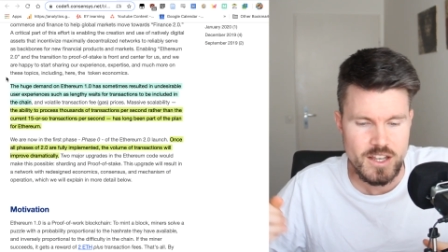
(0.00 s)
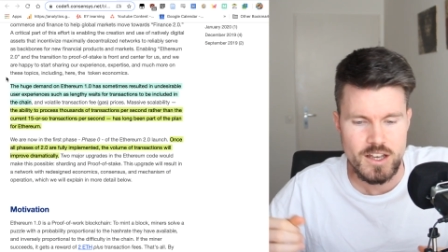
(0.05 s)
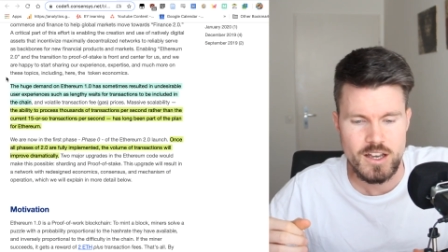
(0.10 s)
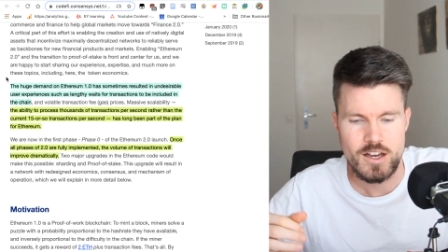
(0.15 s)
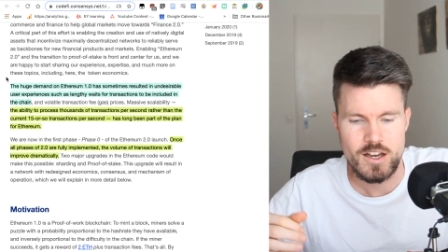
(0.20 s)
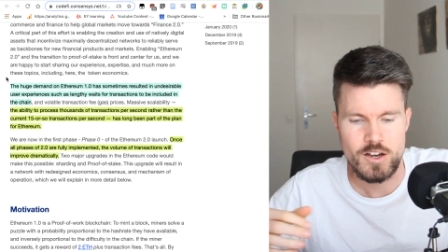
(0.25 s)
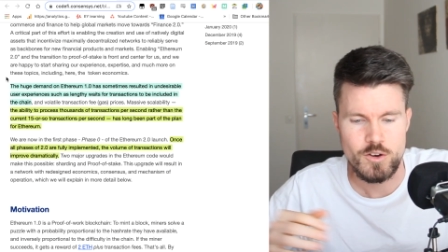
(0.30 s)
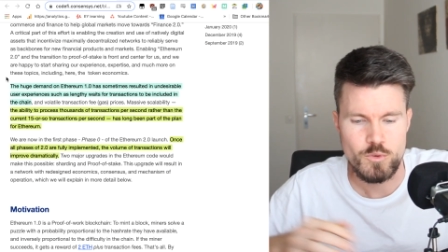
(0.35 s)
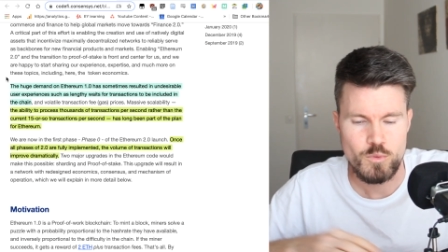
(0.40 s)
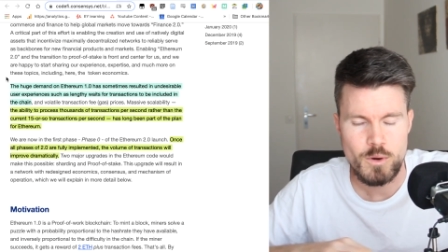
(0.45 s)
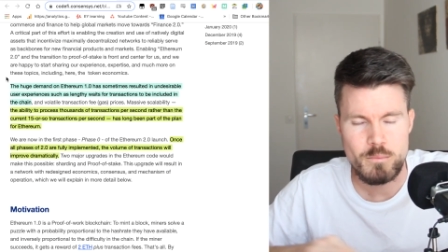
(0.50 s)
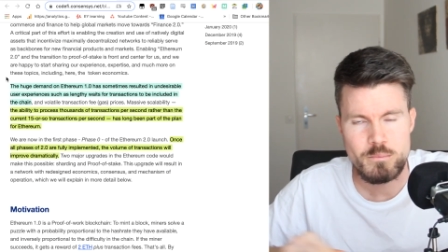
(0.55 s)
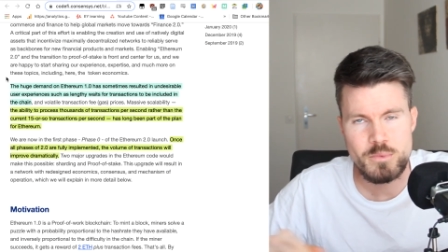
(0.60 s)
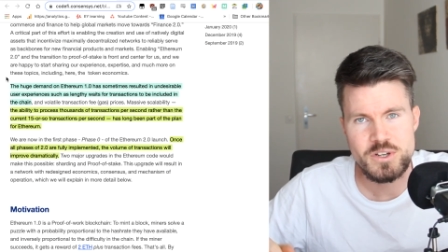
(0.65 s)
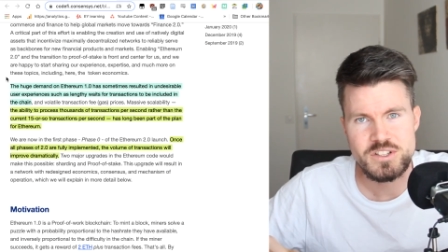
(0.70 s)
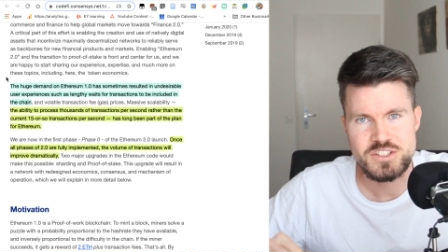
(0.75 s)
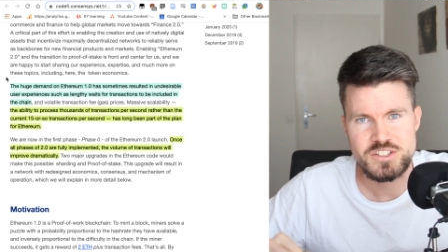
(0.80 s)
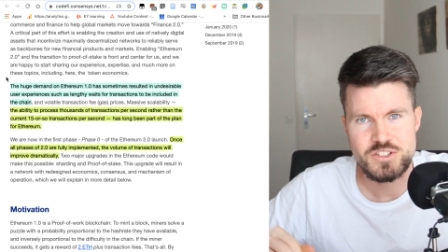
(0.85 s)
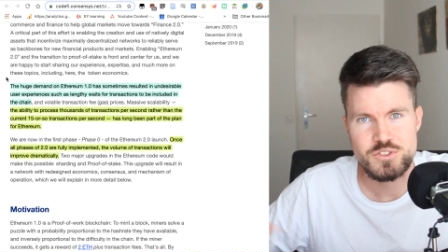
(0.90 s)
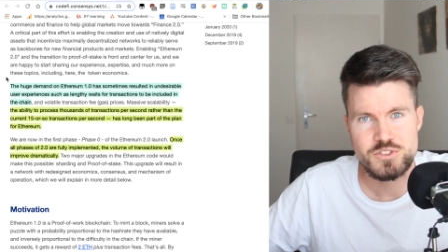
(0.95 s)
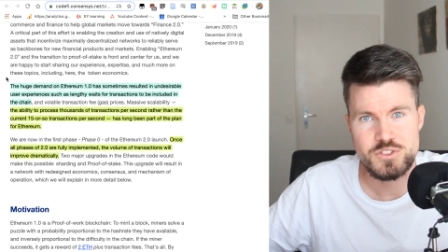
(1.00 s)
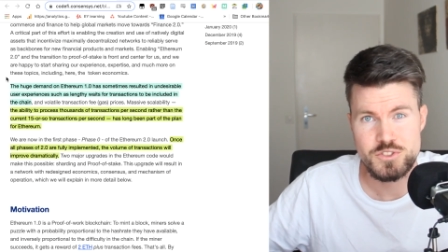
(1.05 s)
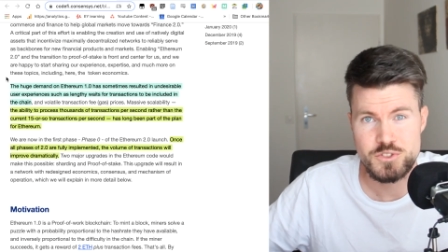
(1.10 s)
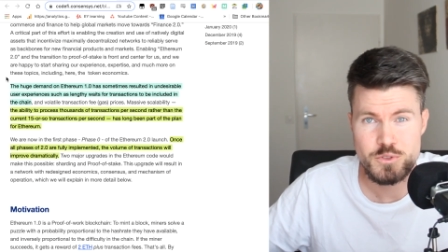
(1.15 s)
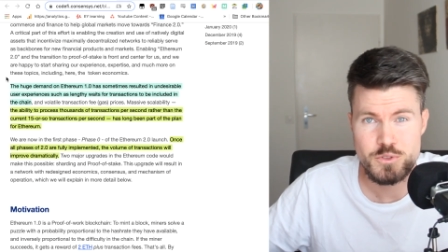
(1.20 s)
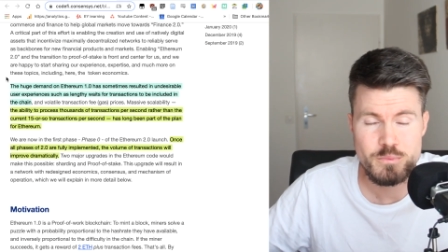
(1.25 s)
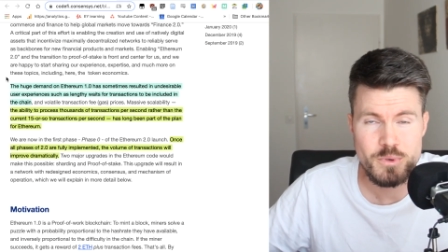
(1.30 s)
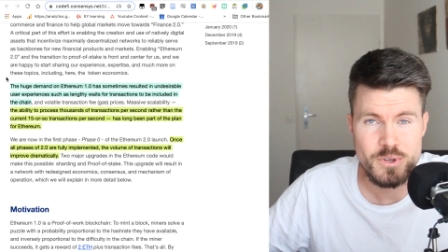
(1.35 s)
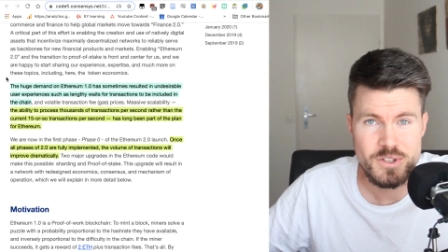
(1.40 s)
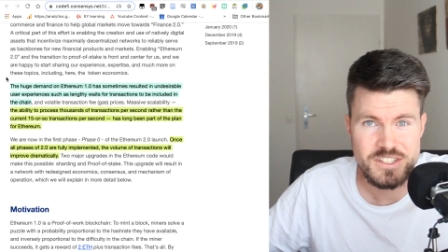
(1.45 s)
uh, 1.0 to
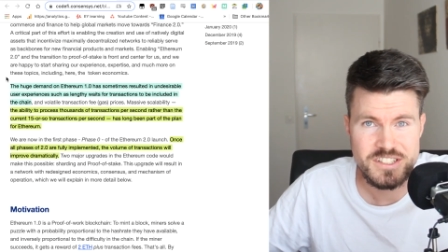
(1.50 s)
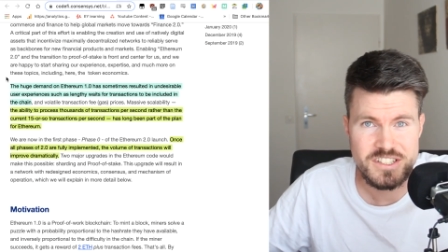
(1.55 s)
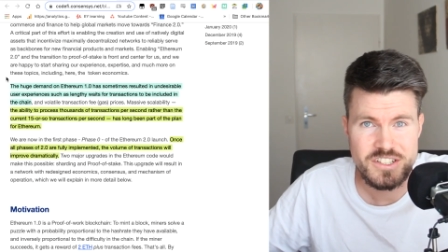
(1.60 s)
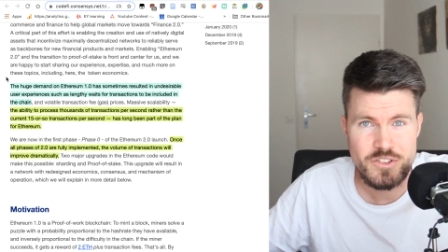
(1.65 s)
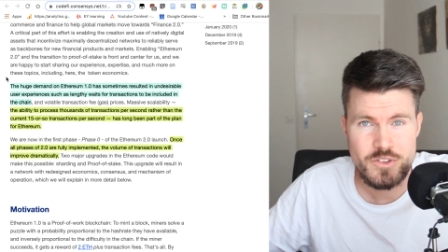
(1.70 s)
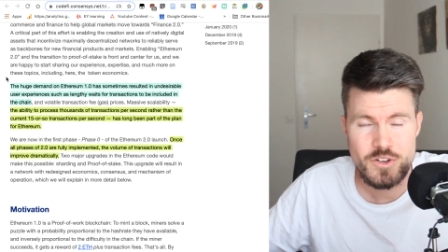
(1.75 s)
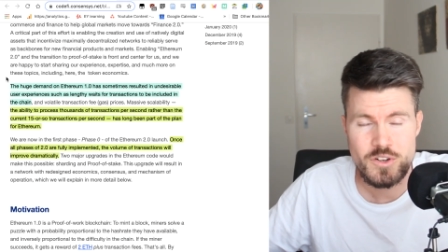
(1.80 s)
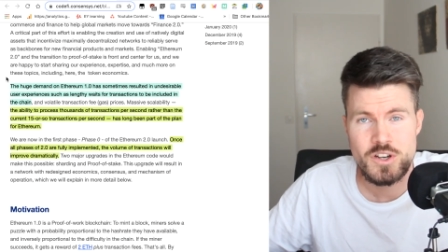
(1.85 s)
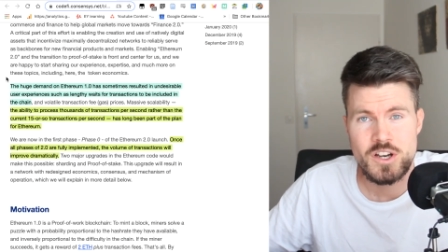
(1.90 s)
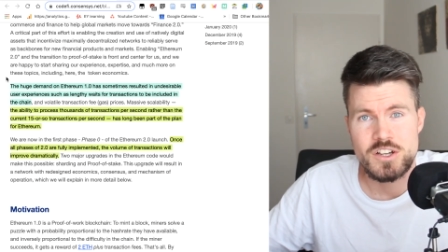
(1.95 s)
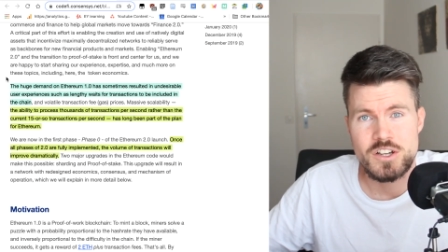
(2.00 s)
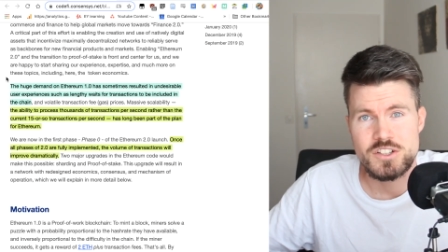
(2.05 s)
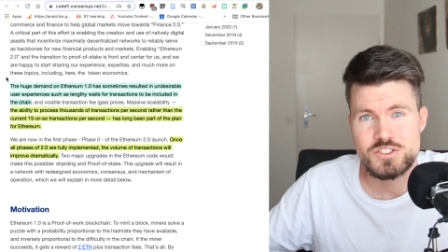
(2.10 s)
2.0